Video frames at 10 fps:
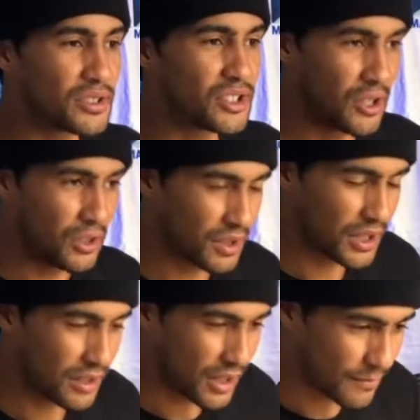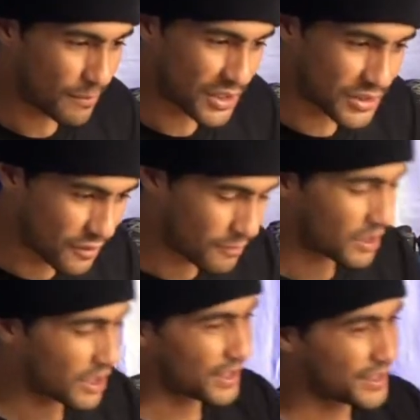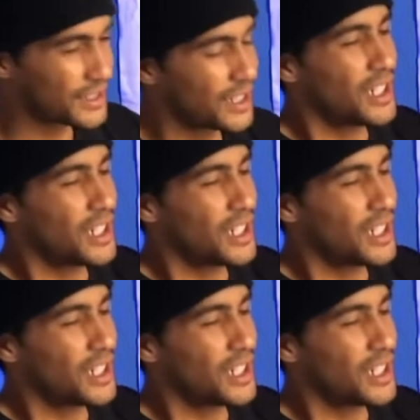genuine of myself, because